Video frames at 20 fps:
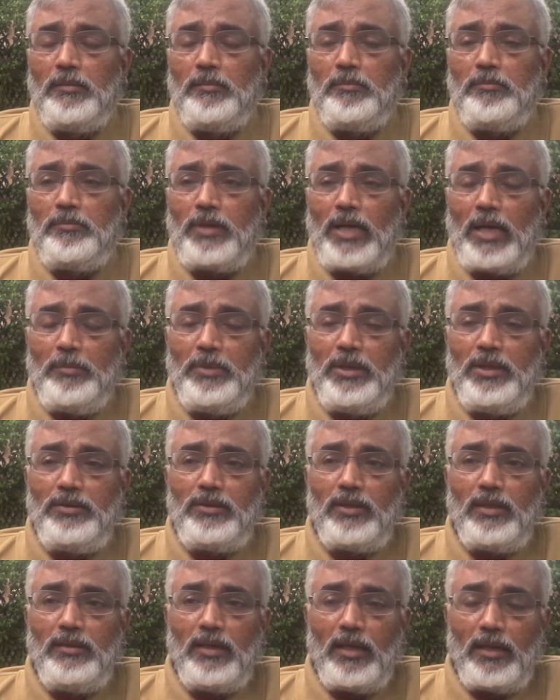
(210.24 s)
Prime
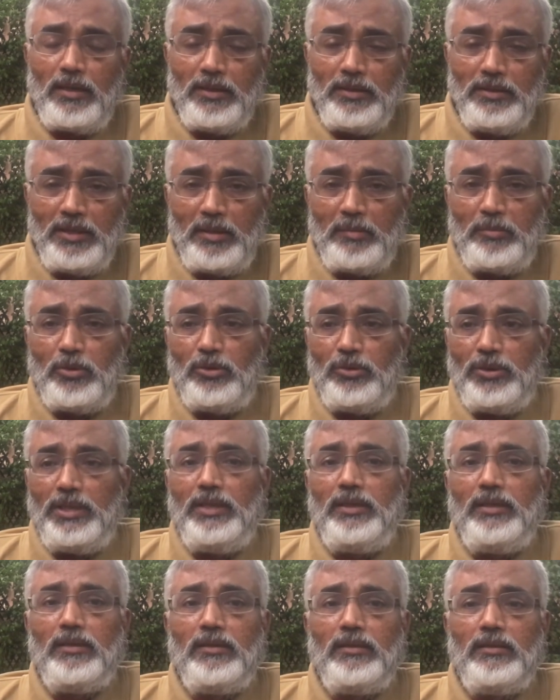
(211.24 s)
Minister Narendra Modi
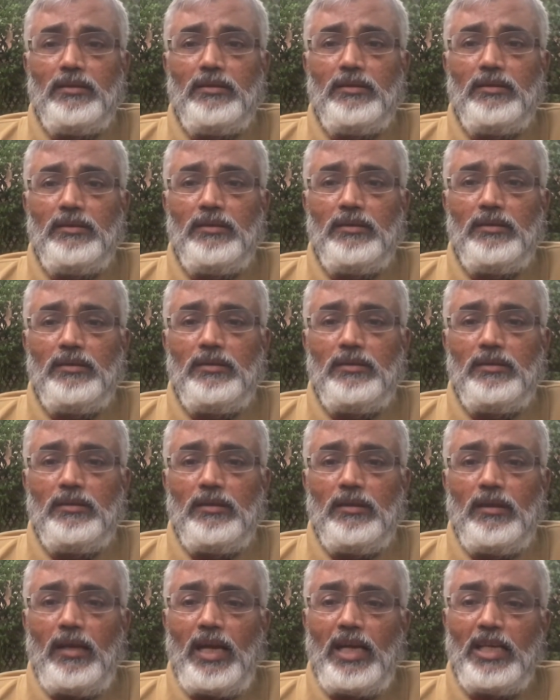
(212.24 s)

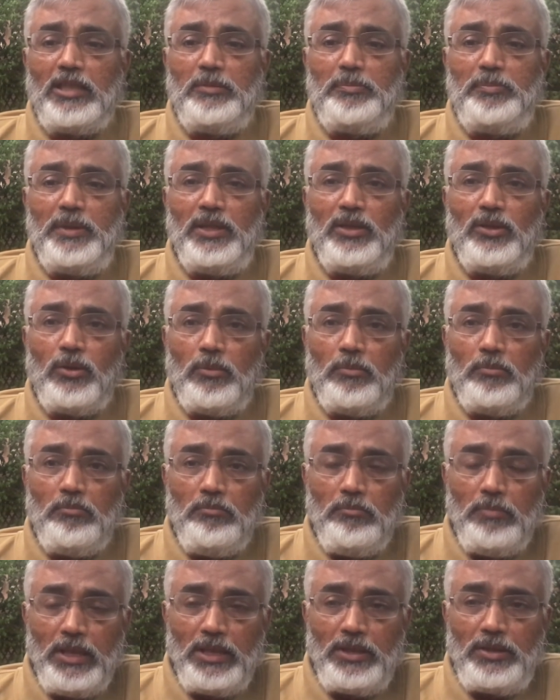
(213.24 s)
has been
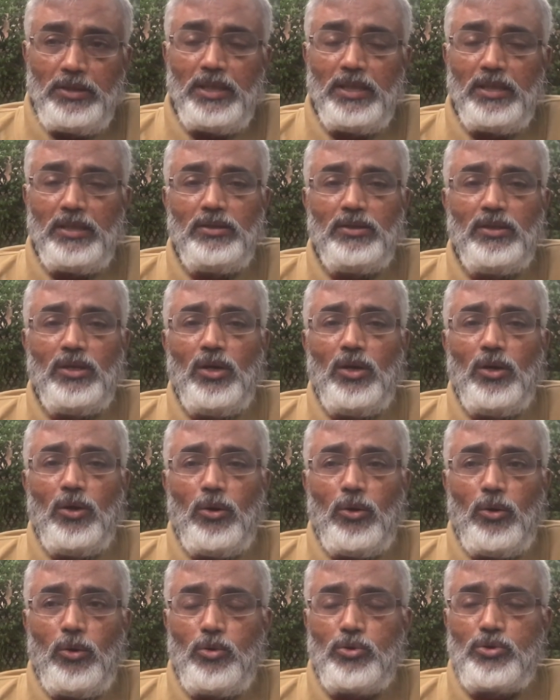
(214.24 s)
meeting,
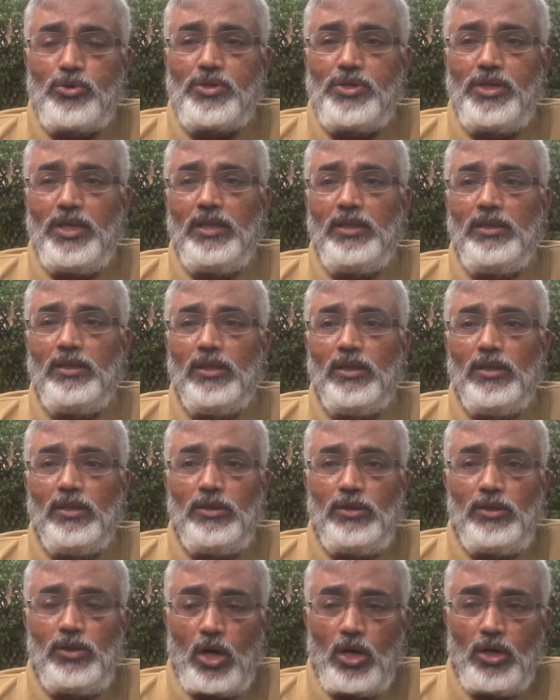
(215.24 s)
hosting,
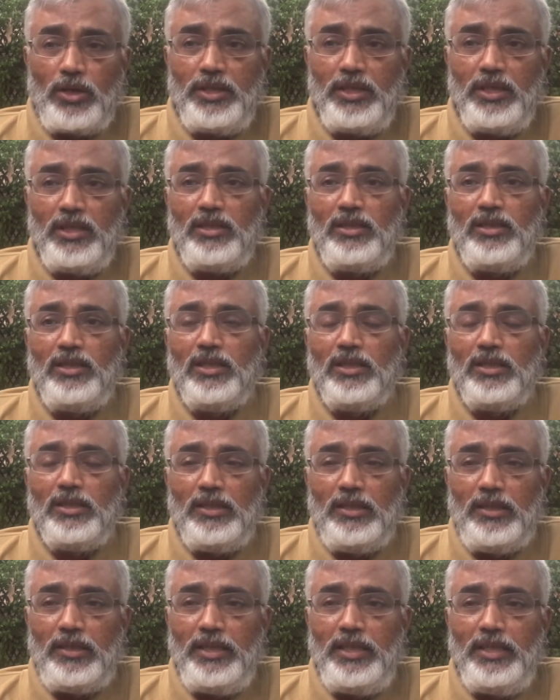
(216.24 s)
talking,
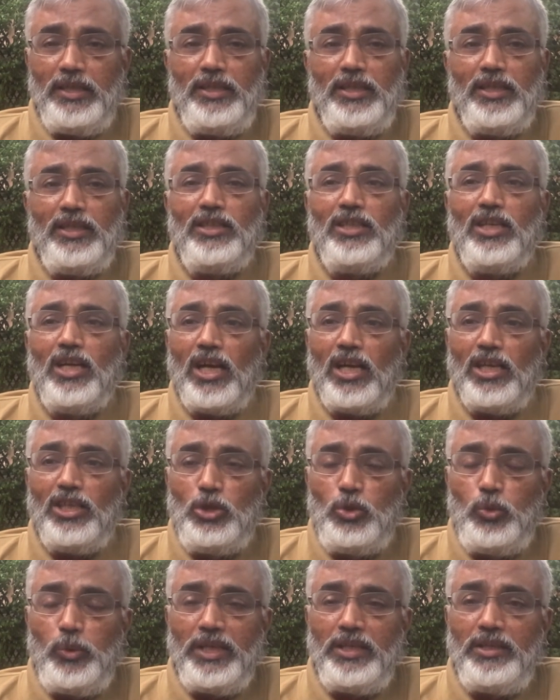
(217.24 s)
greeting, and
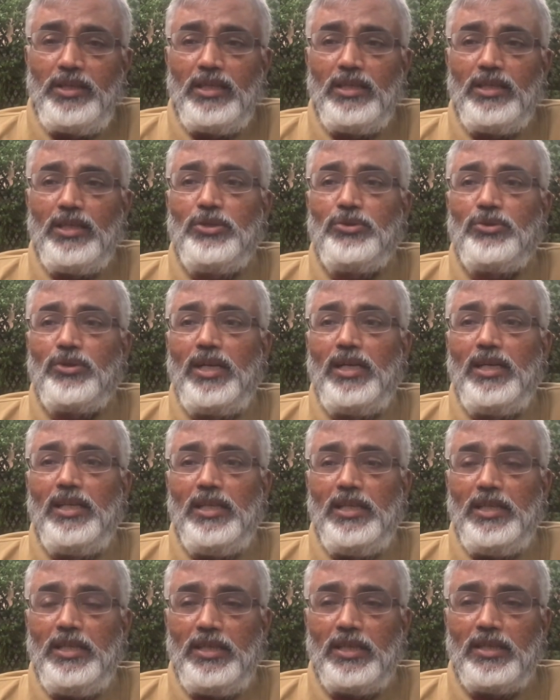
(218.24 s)
tweeting the Israeli
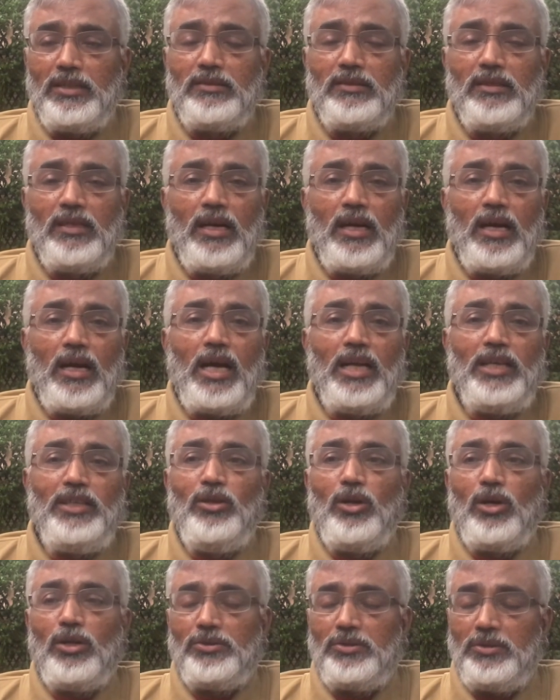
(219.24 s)
leaders ad
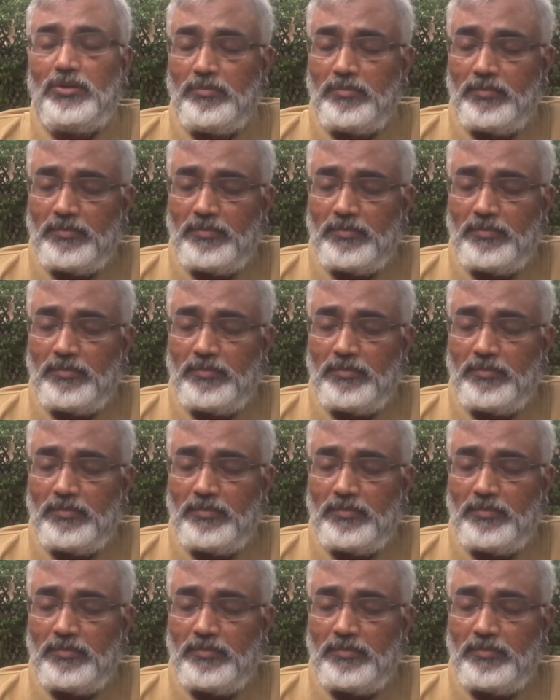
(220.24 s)
nauseum.